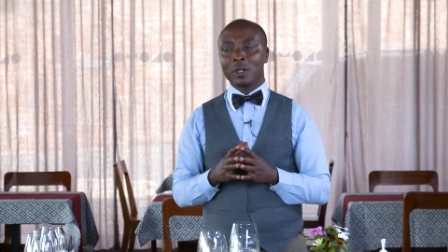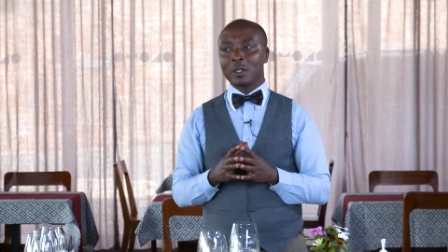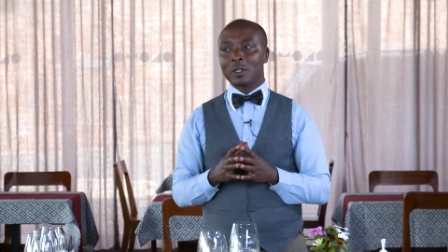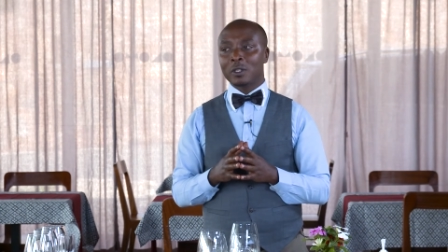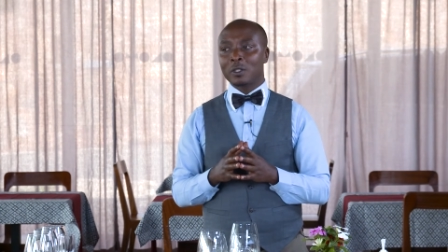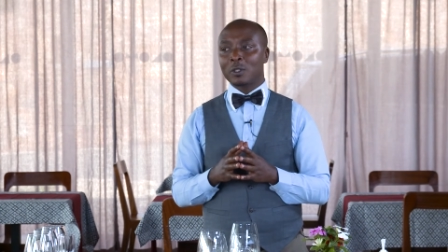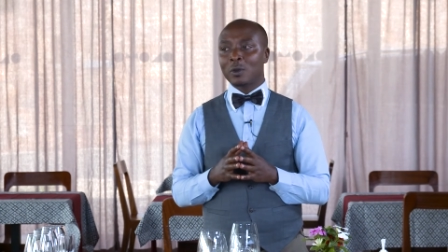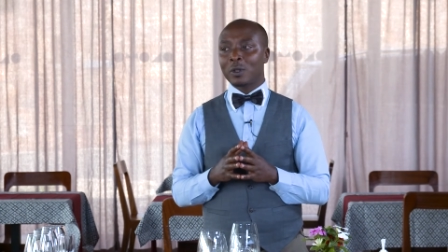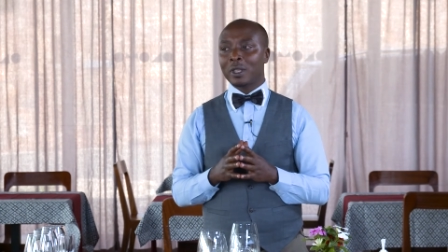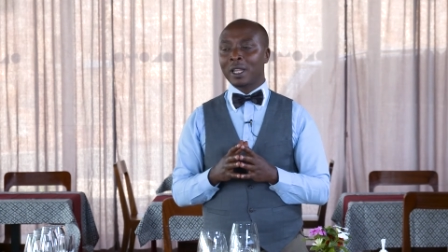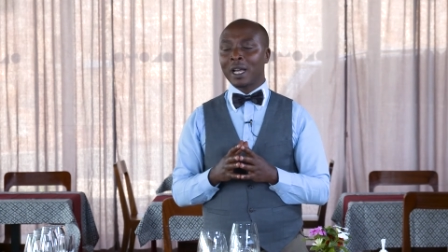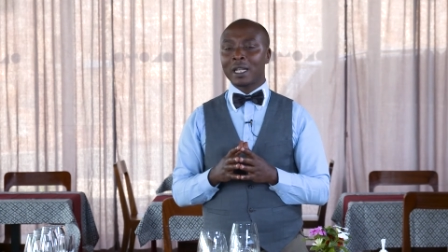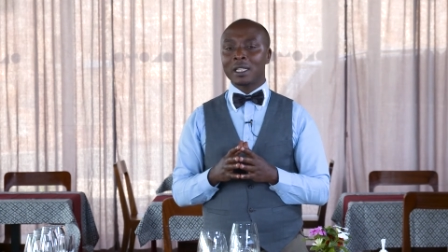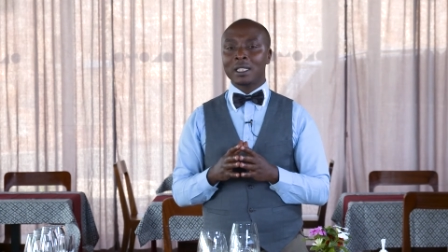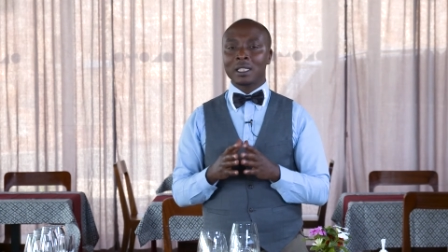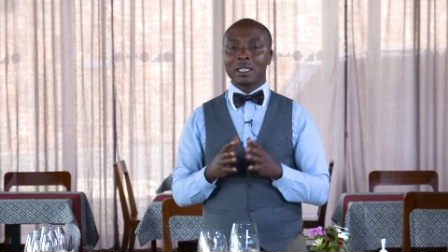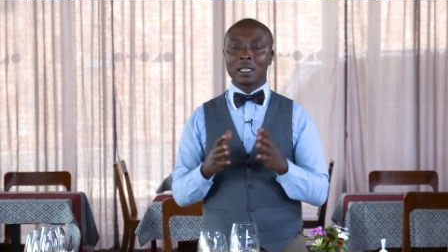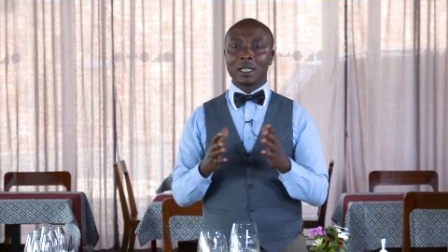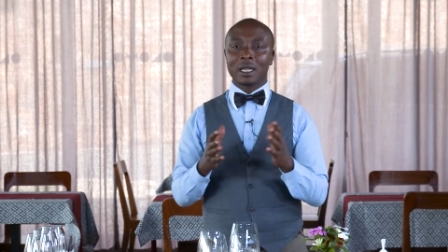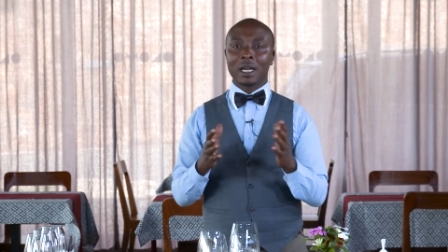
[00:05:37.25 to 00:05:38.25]
So that
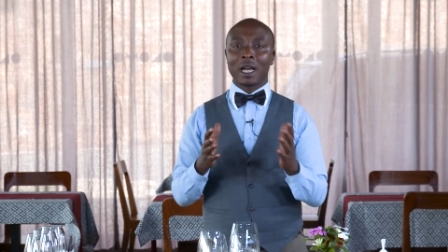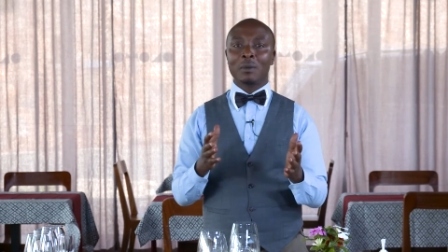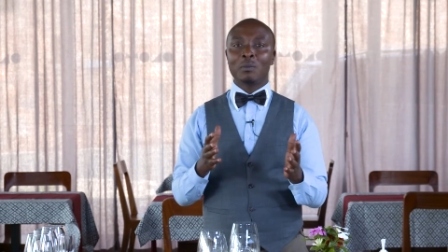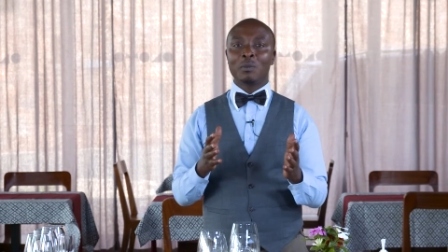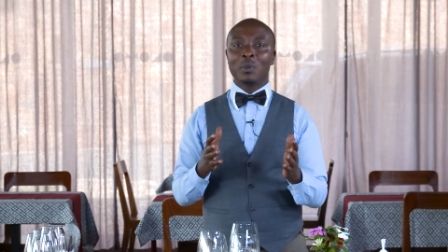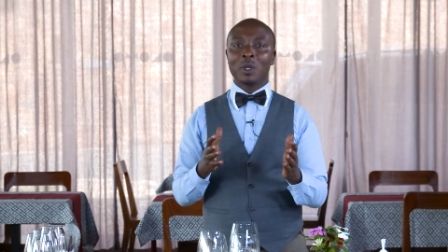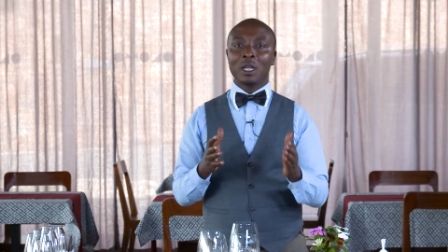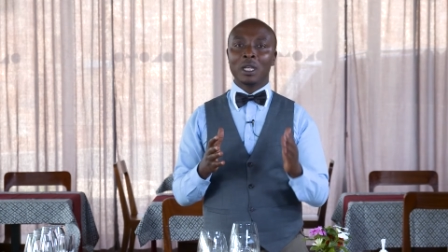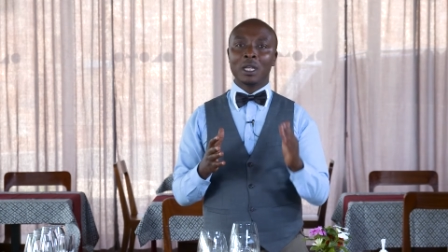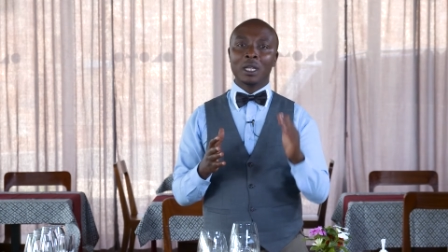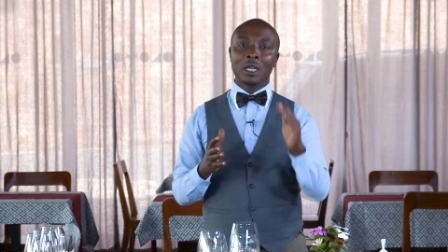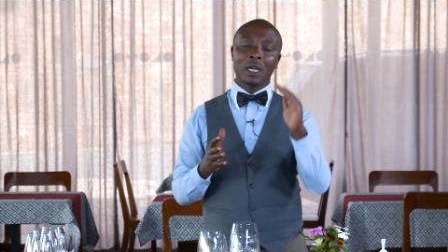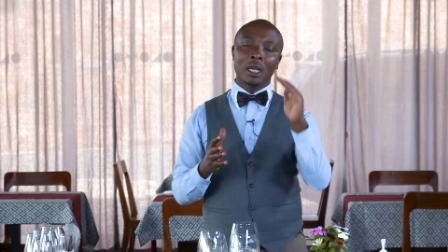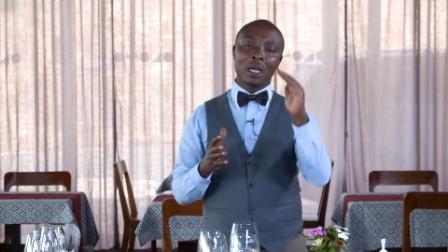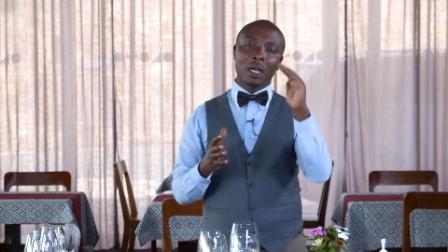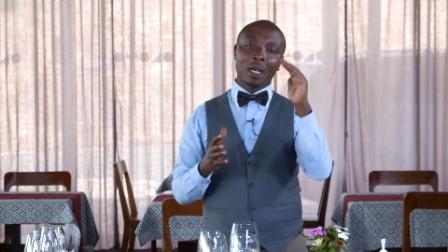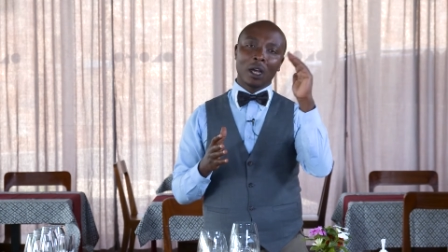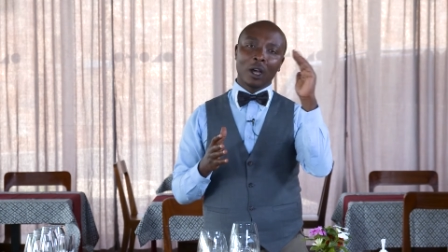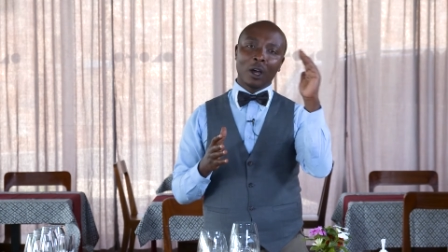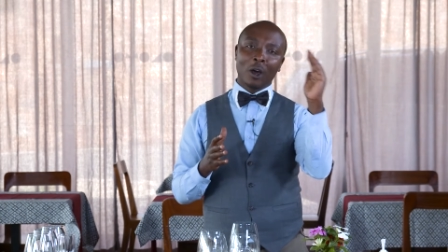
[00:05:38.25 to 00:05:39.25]
can be
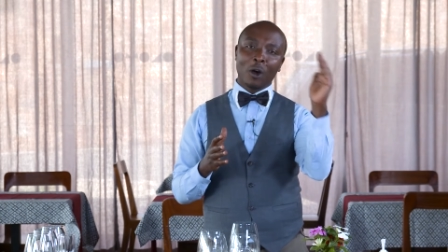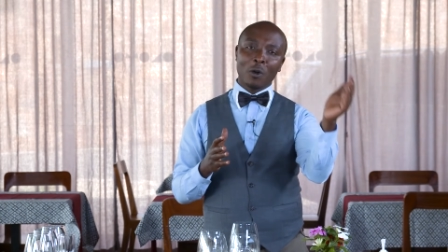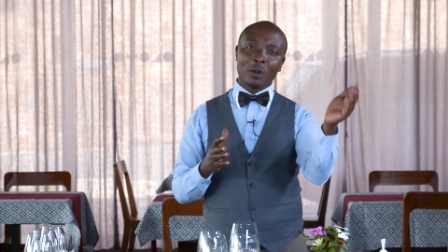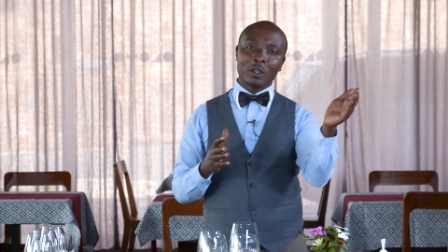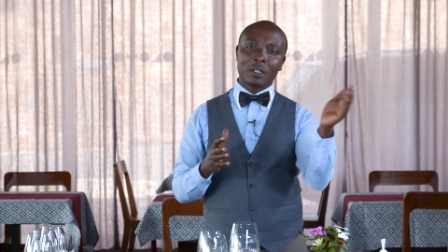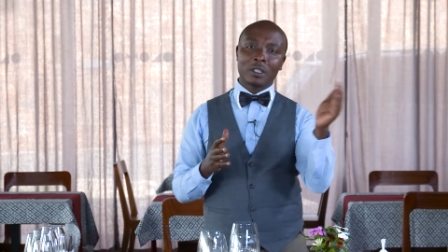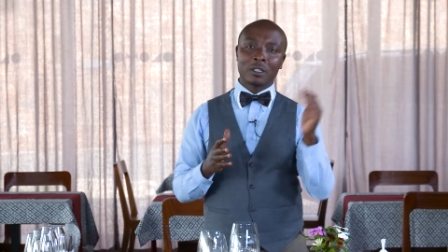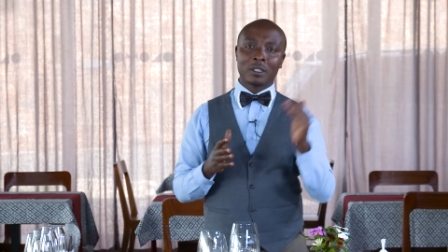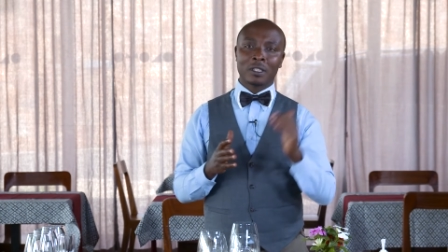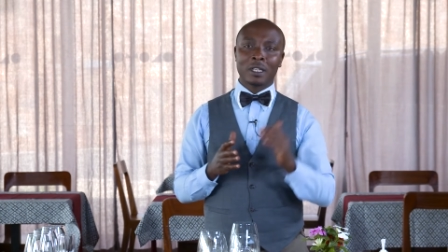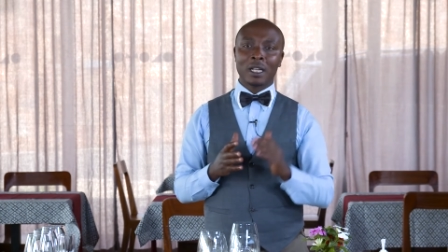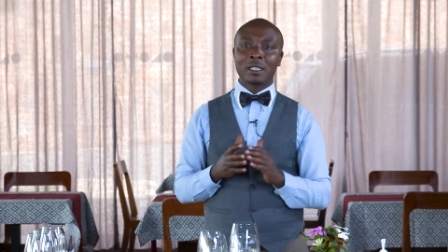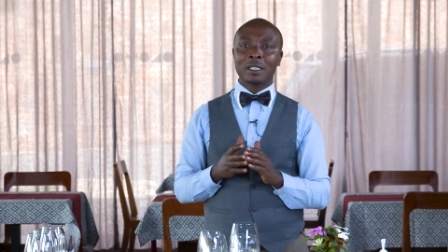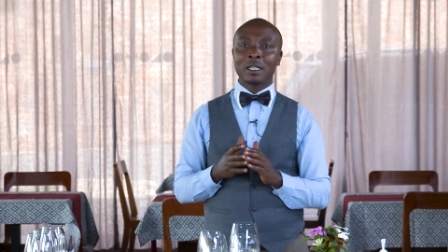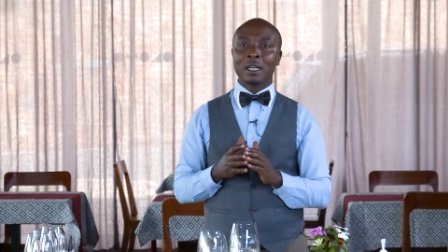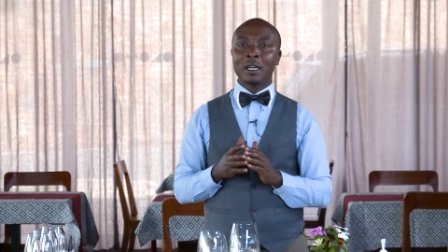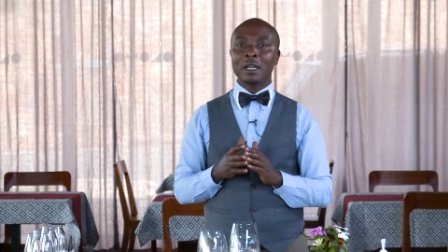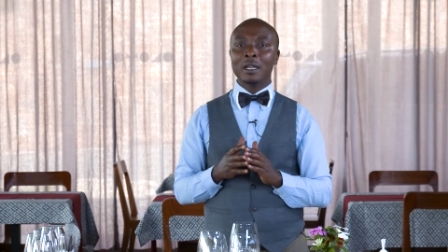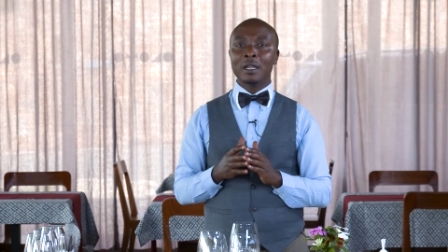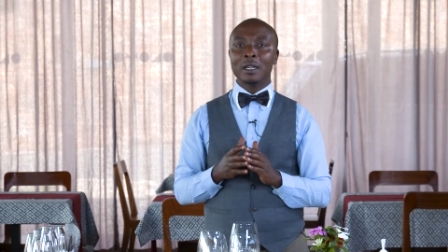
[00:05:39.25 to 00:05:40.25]
cold
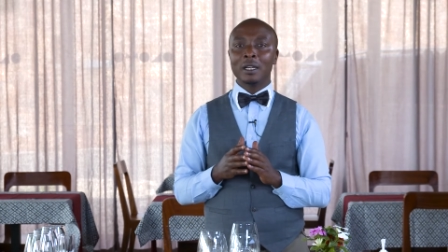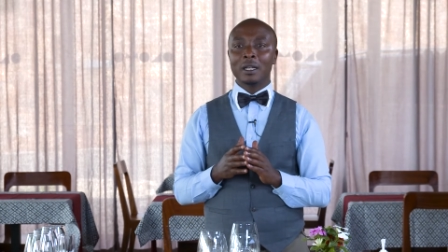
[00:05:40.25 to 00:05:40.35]
starter,